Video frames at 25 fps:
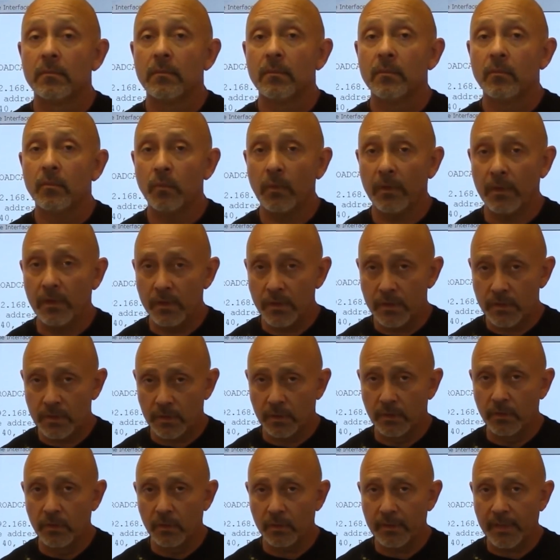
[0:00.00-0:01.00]
when there's
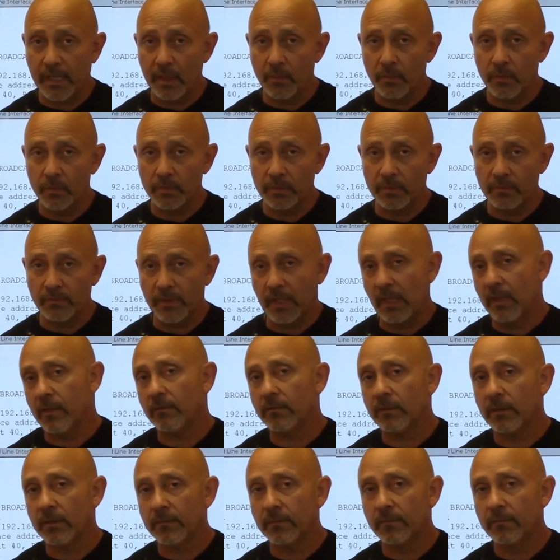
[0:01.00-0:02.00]
serial cables
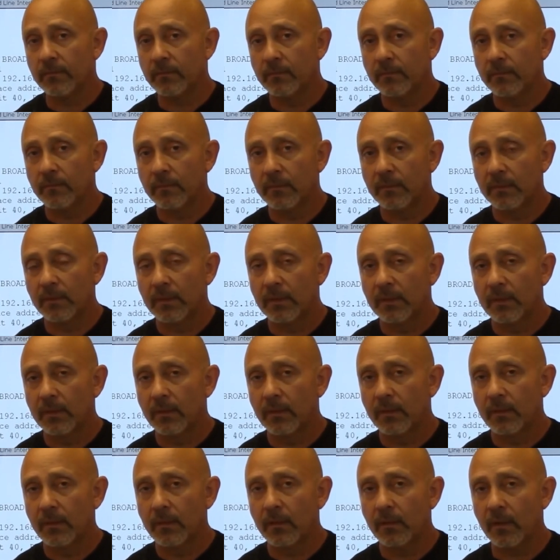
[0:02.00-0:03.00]
involved.
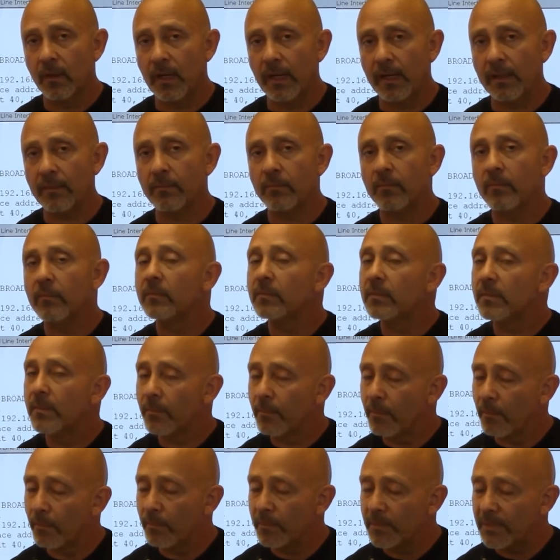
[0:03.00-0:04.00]
All right?
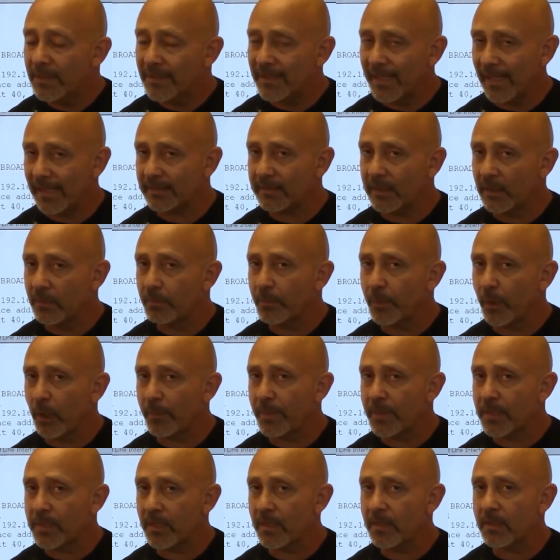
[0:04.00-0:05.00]
Testing
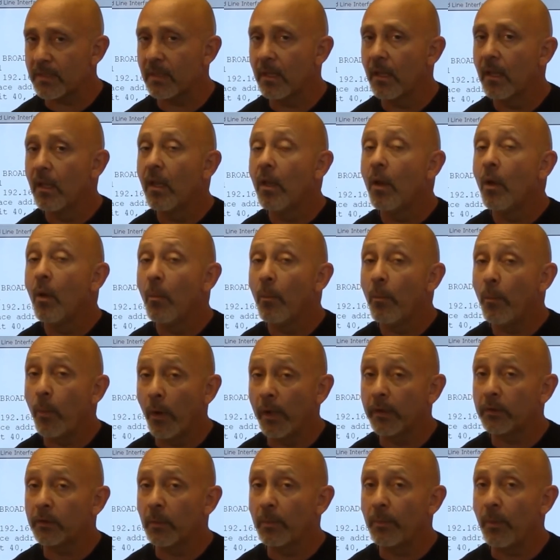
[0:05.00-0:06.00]
purposes,
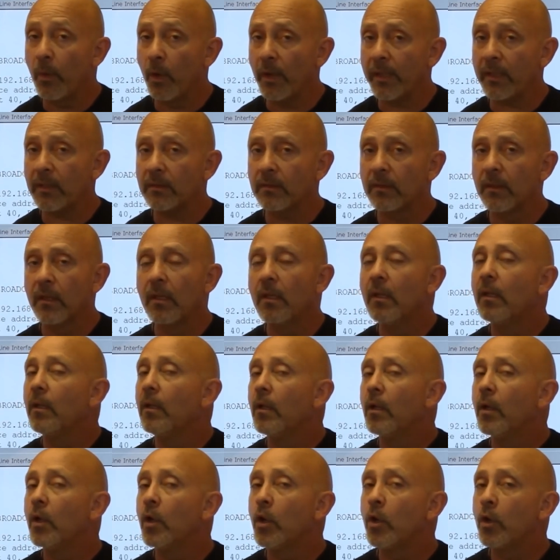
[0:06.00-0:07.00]
point to point,
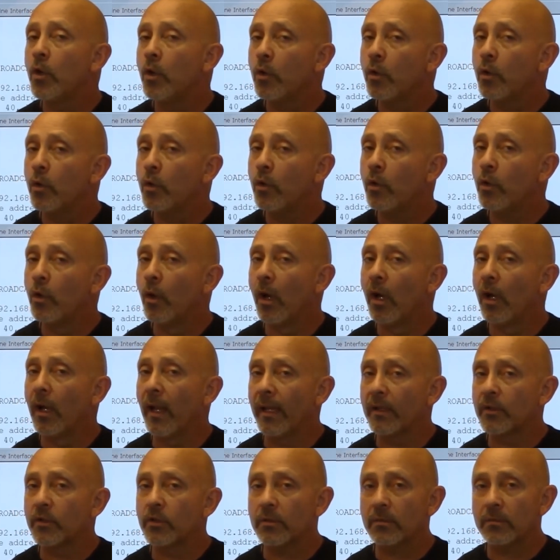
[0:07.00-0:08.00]
no
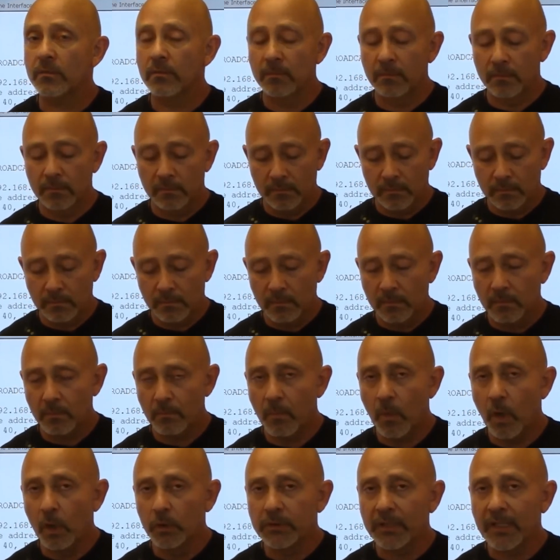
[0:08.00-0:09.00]
election.
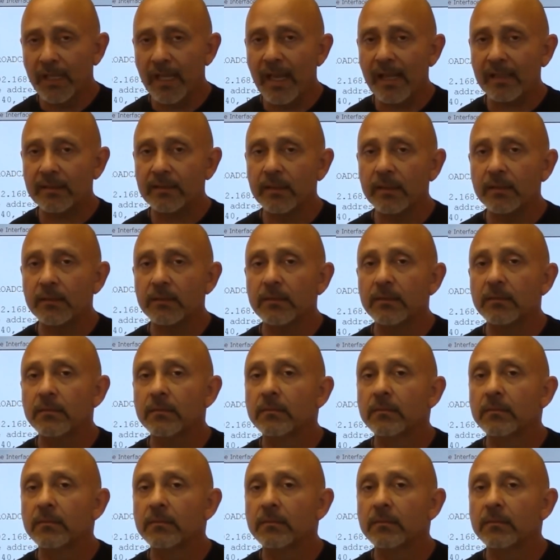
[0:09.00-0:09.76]
Multi-access,